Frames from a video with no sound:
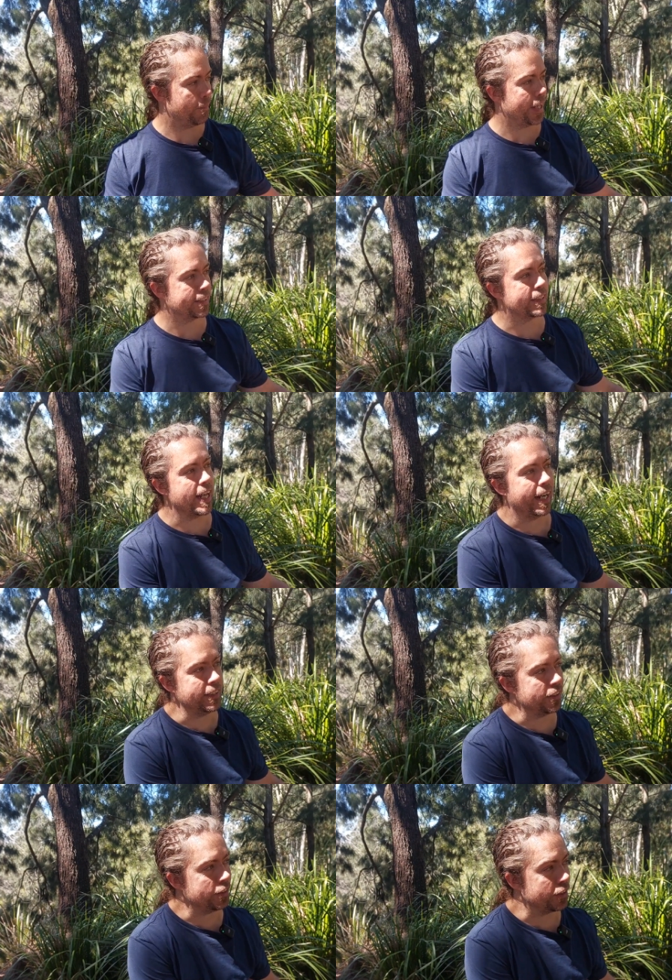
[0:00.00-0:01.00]
That's the
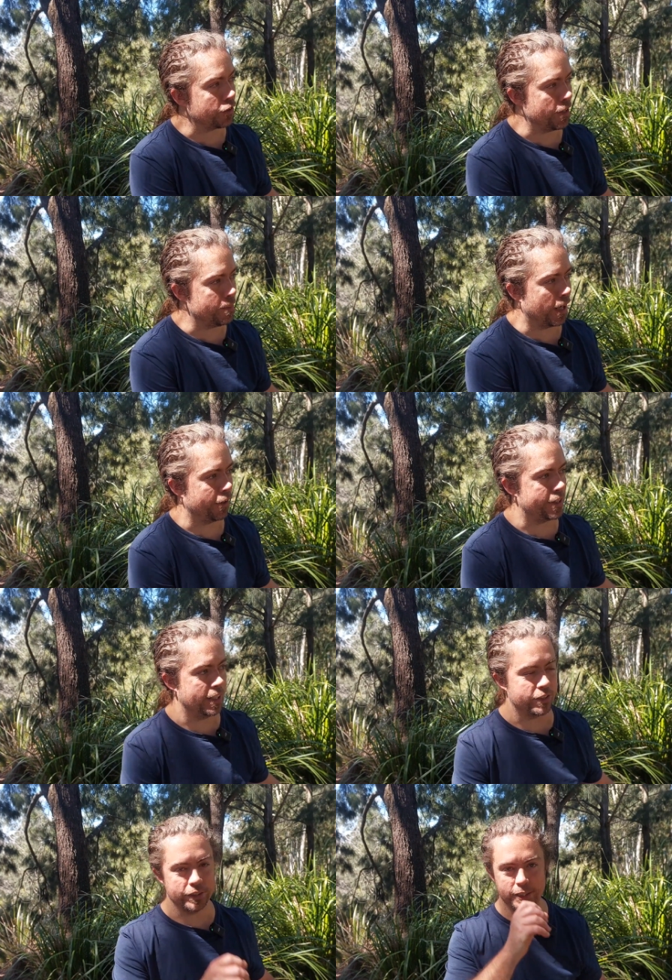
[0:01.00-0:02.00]
Ainsley Street
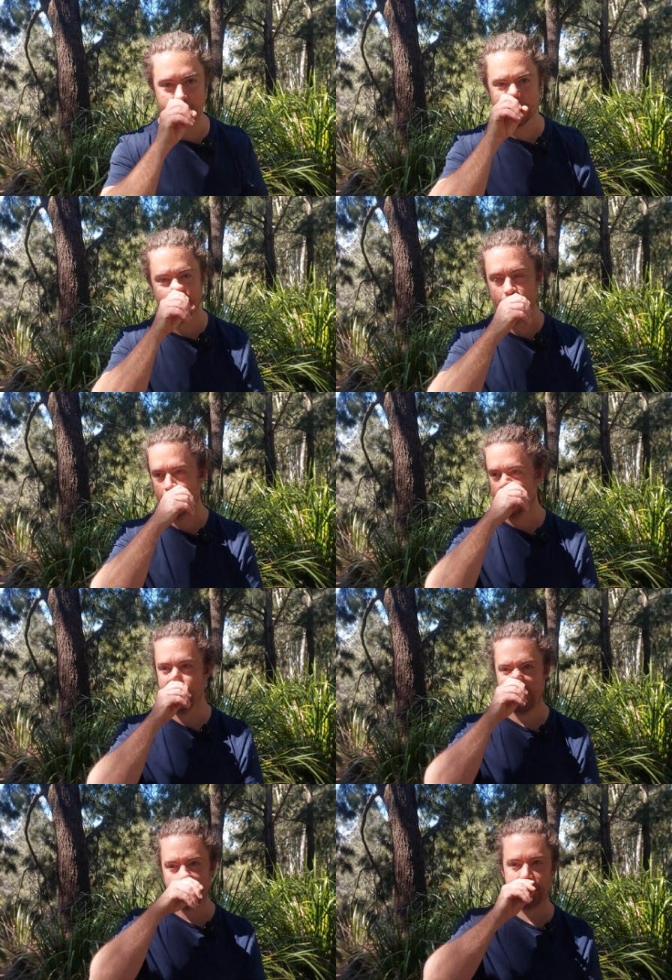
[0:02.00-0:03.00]
bioretention system.
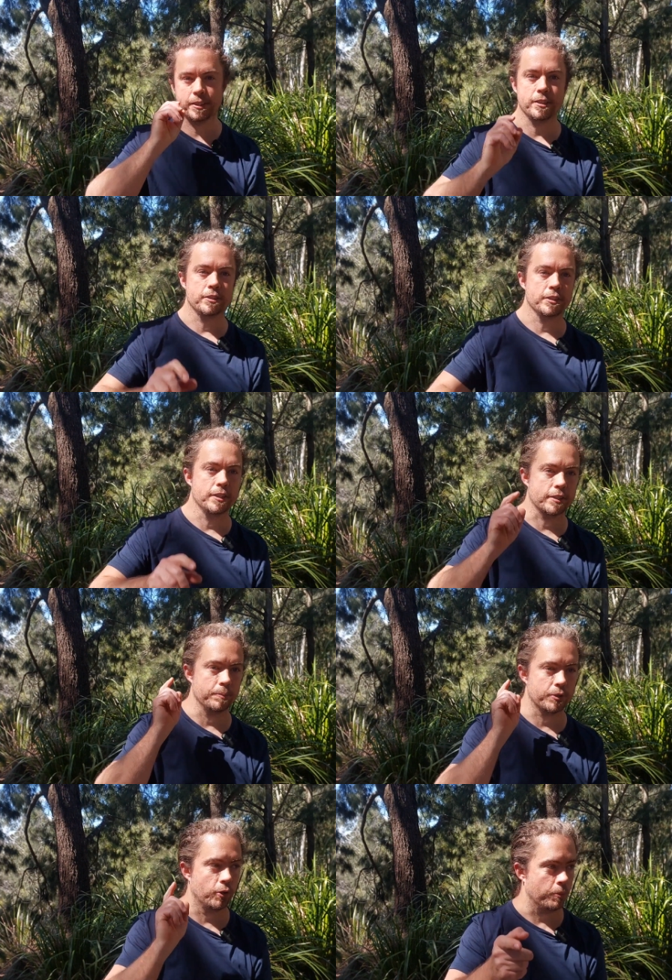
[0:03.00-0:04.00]
That bioretention
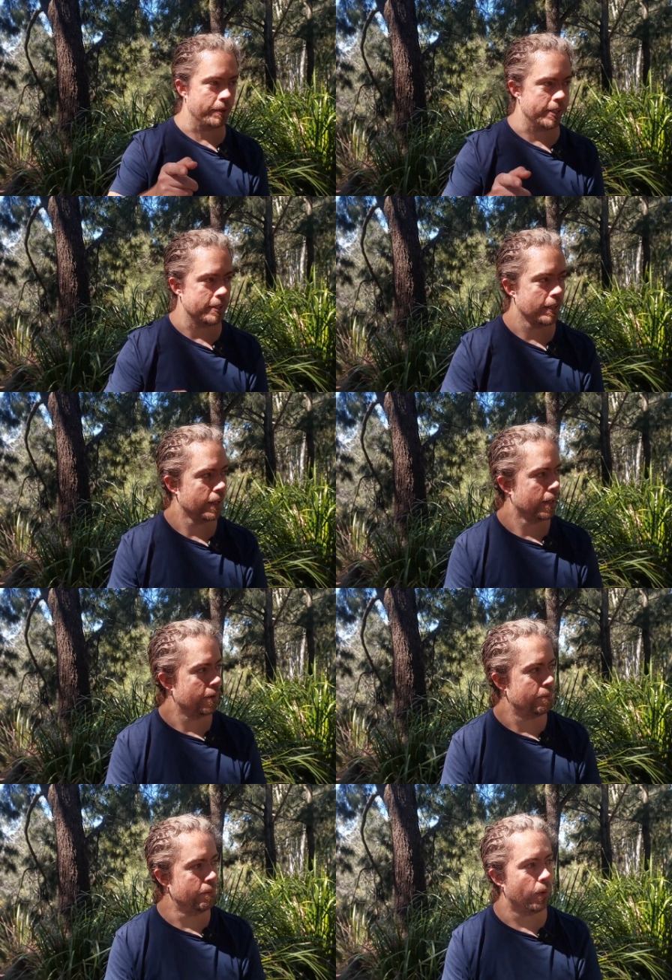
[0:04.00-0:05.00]
system taught me
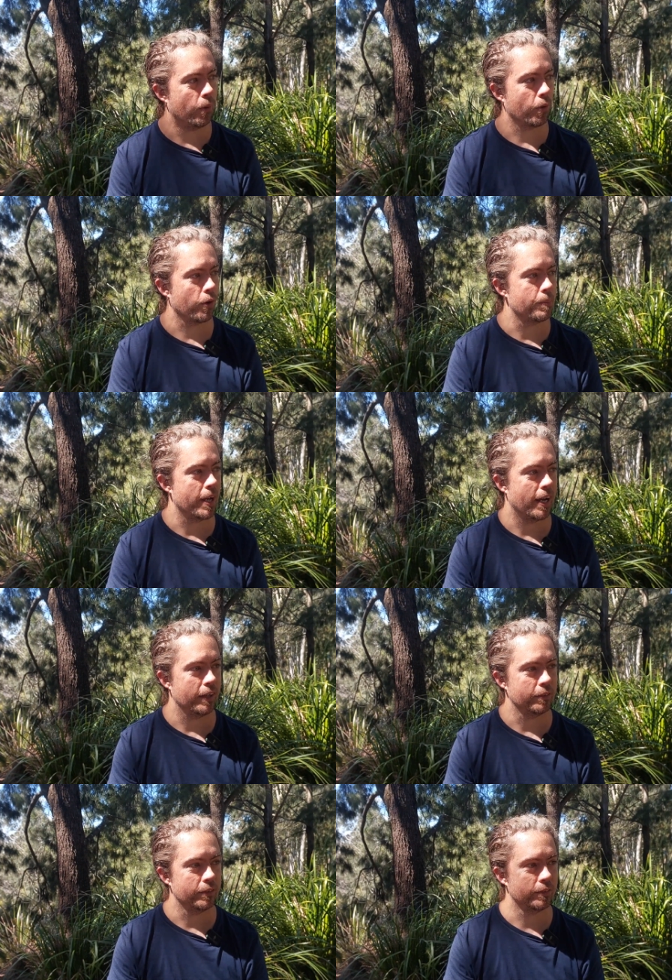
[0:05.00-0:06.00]
more
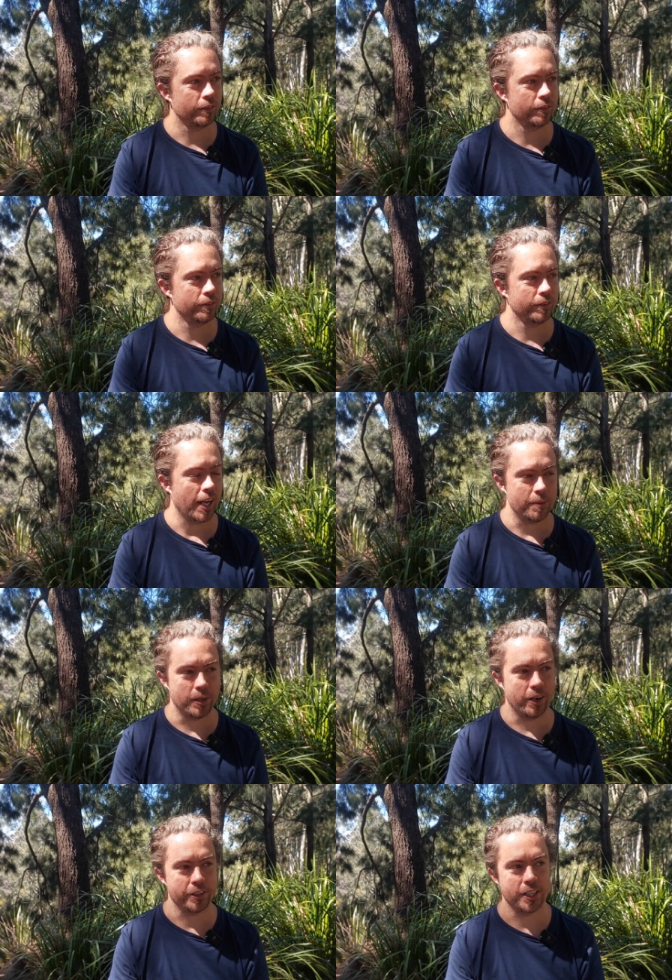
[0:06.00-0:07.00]
about how
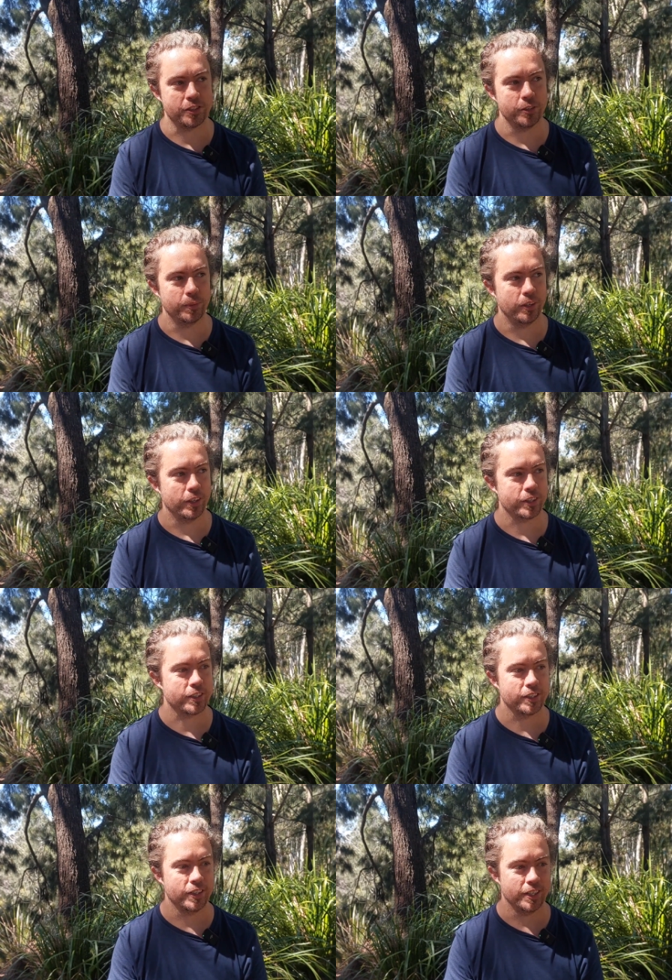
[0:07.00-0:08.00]
bioretention
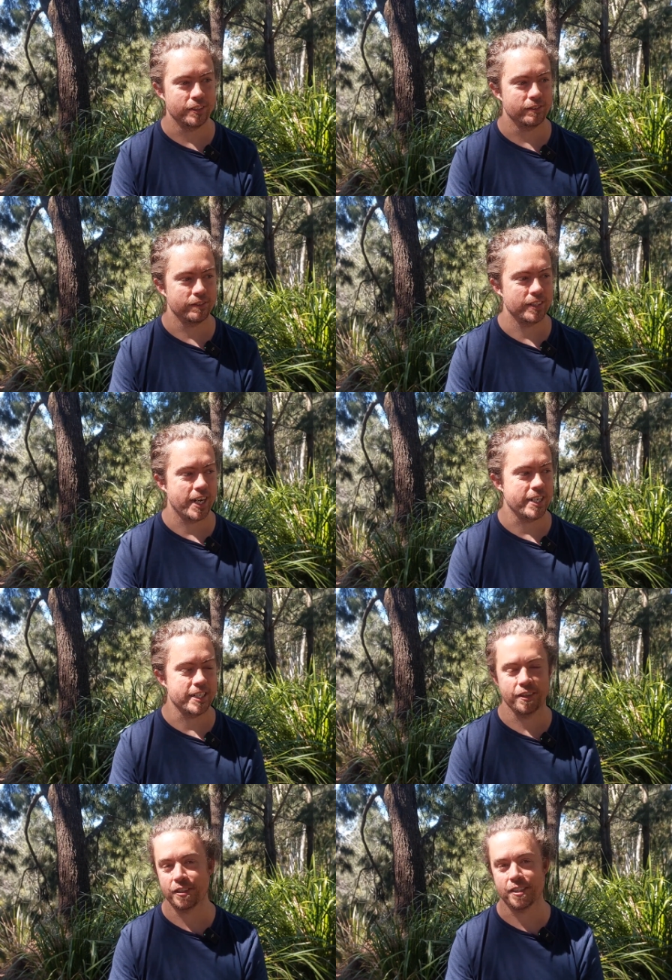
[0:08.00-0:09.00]
works than
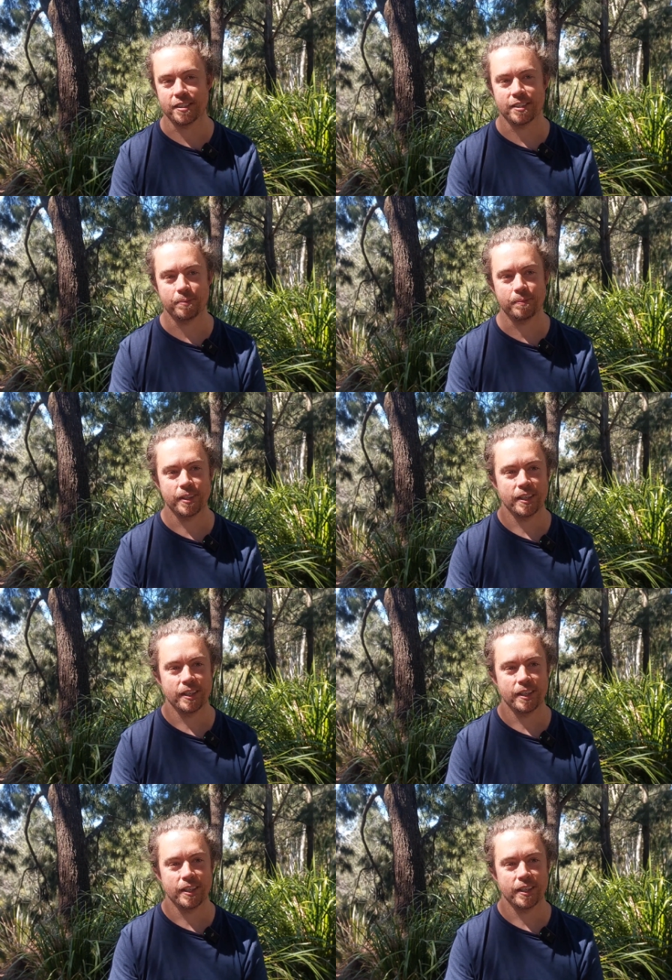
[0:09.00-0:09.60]
any other system